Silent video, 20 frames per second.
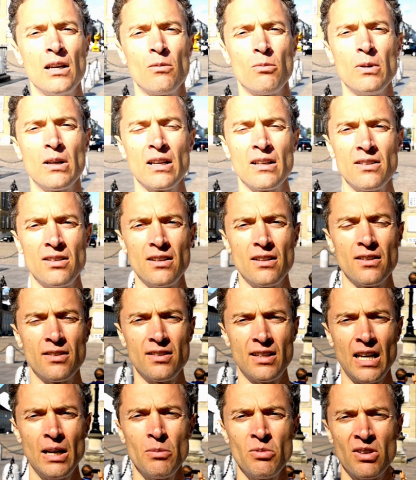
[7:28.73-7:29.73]
We can see the
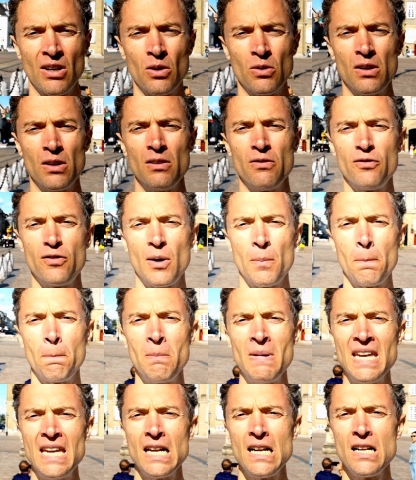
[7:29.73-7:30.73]
same sound in
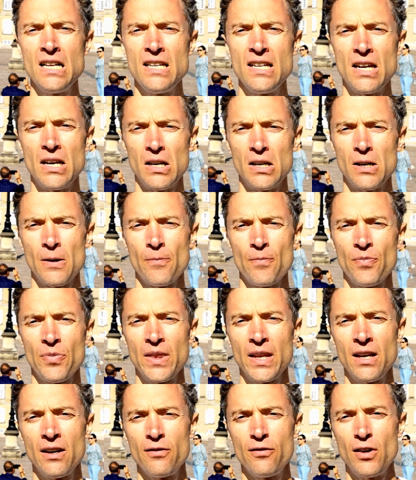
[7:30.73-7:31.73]
familie,
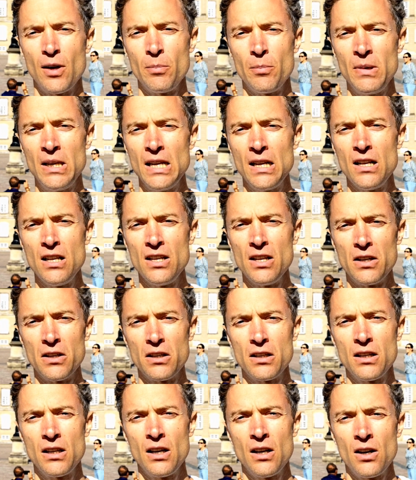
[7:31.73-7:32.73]
familie,
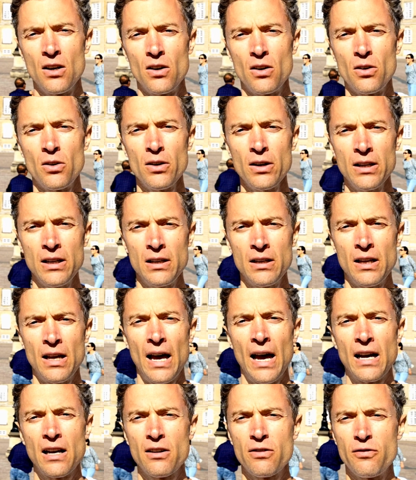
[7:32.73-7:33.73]
or in
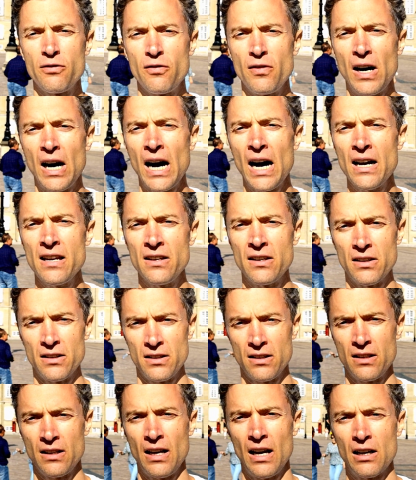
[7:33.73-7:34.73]
akvarie,
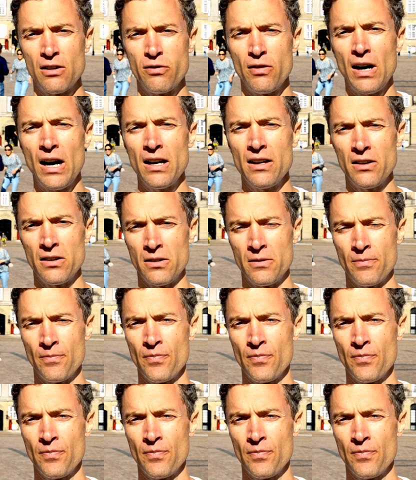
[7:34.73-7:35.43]
akvarie.